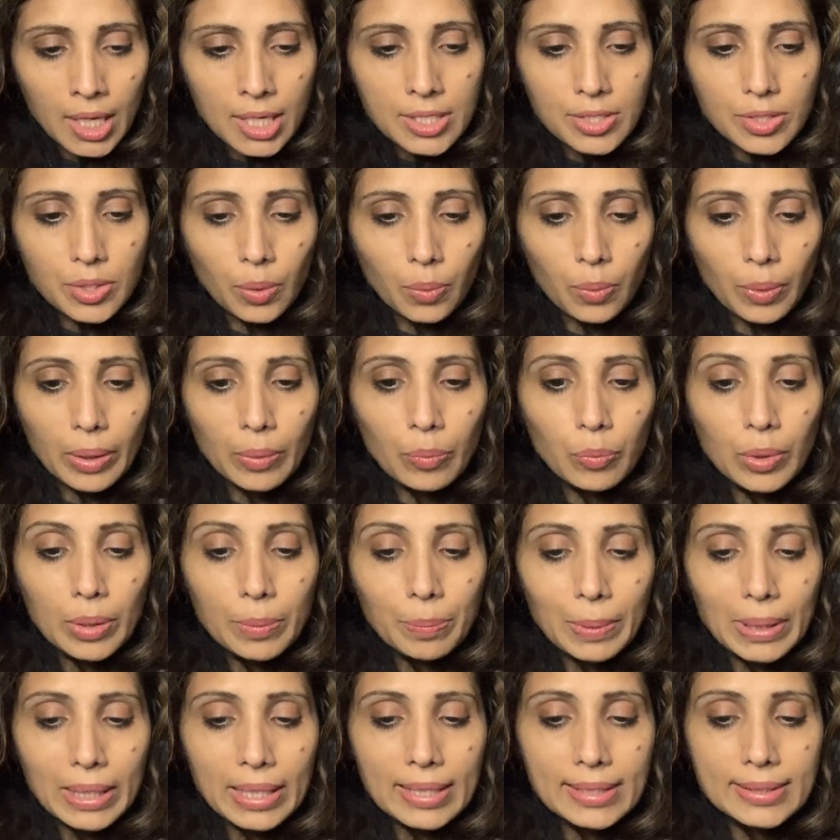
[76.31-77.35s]
So it would
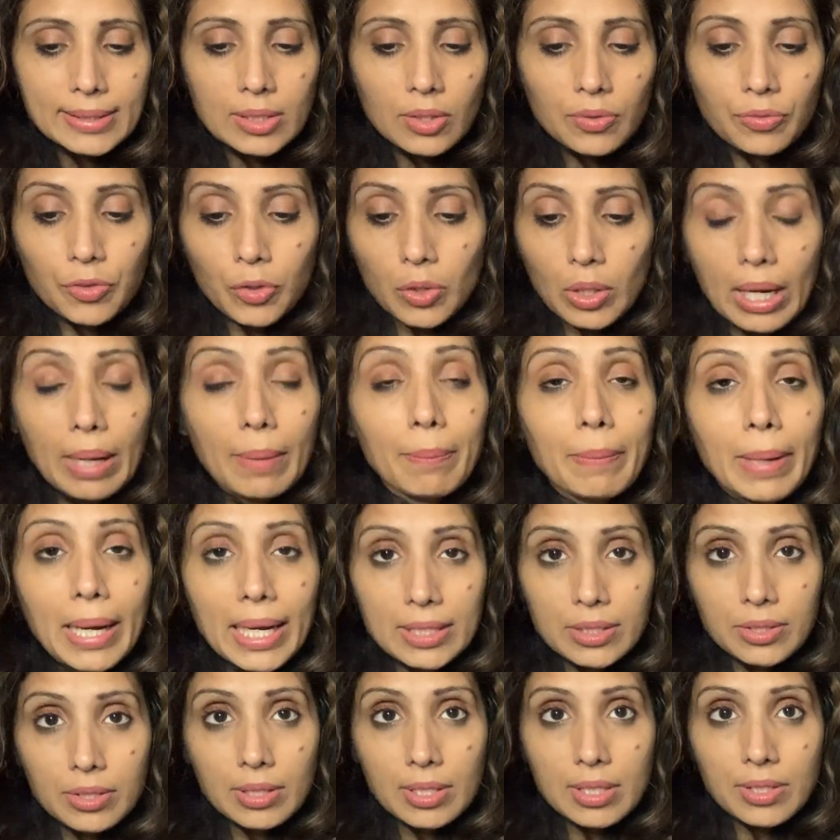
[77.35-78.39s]
be easier if you come
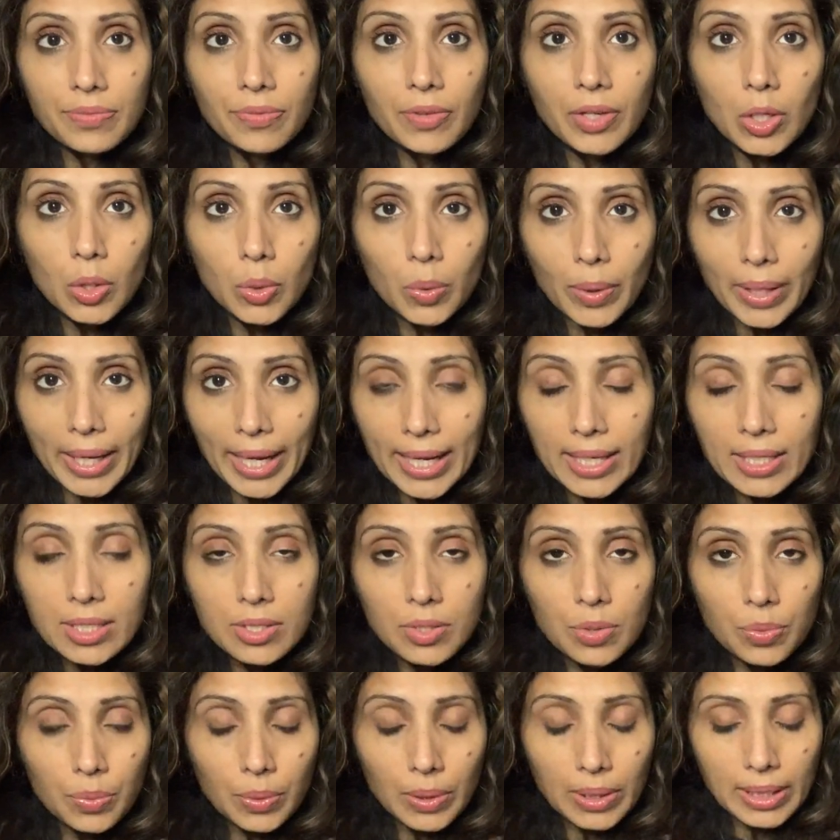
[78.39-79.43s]
back to this video again
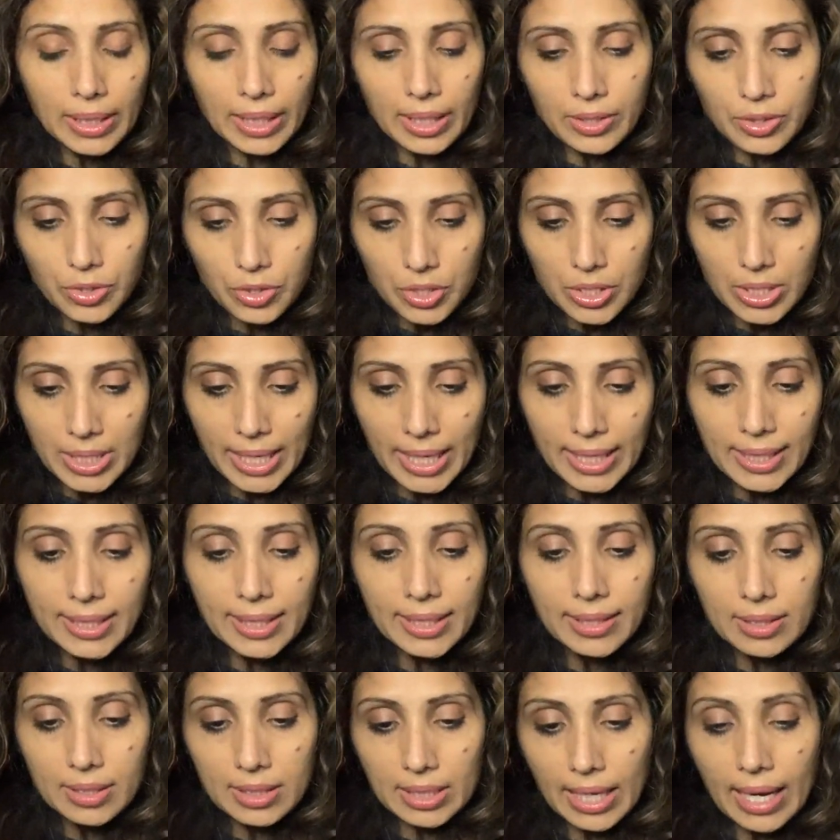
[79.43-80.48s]
to really understand
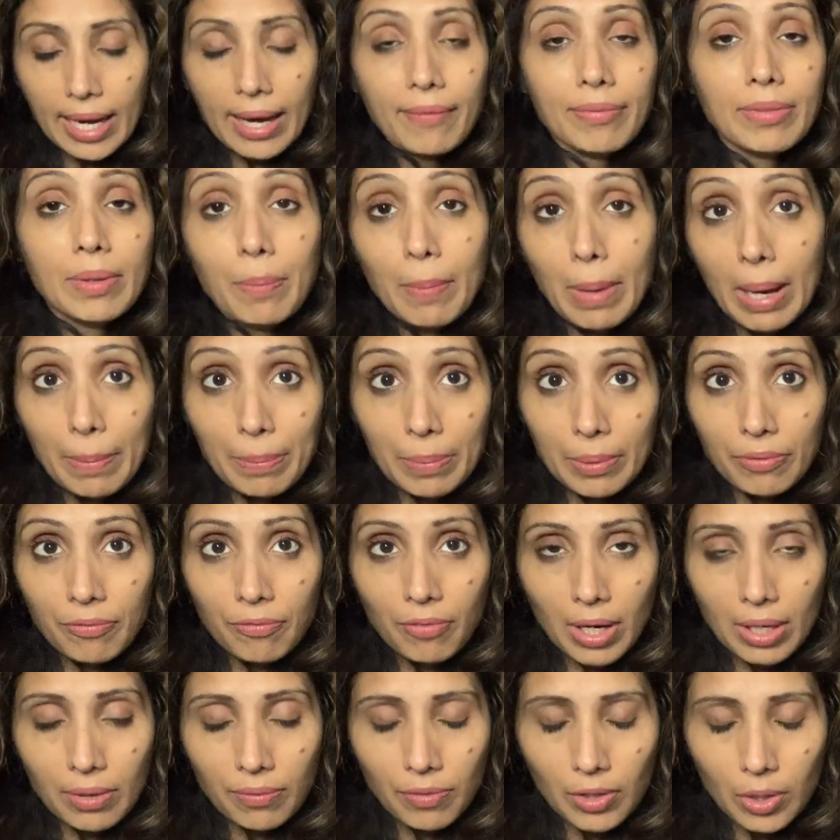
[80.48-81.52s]
it, to have the map in
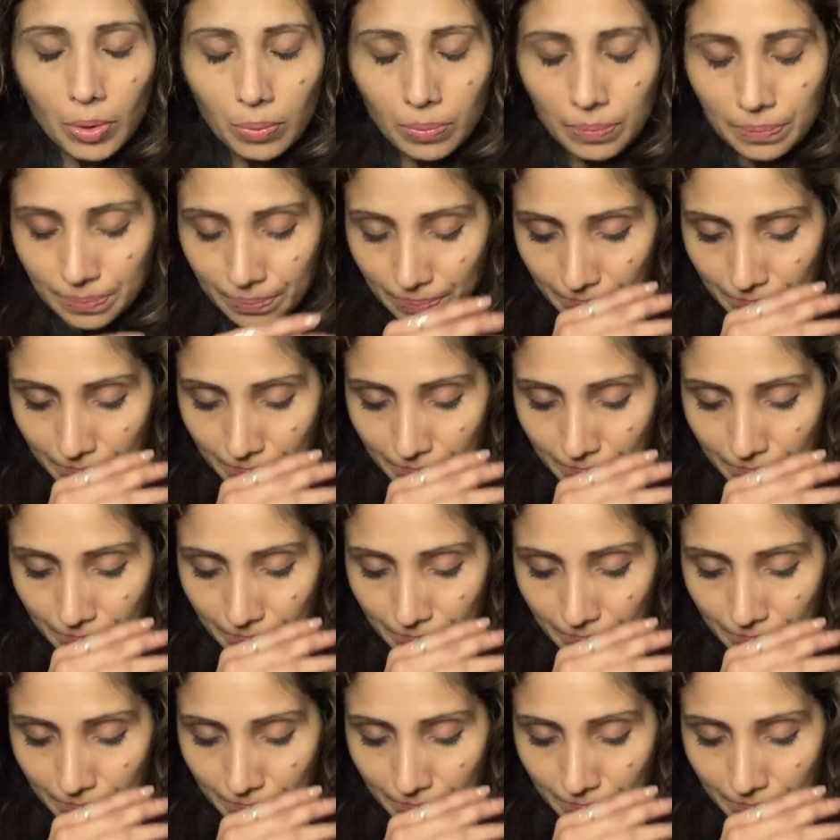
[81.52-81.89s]
front of you.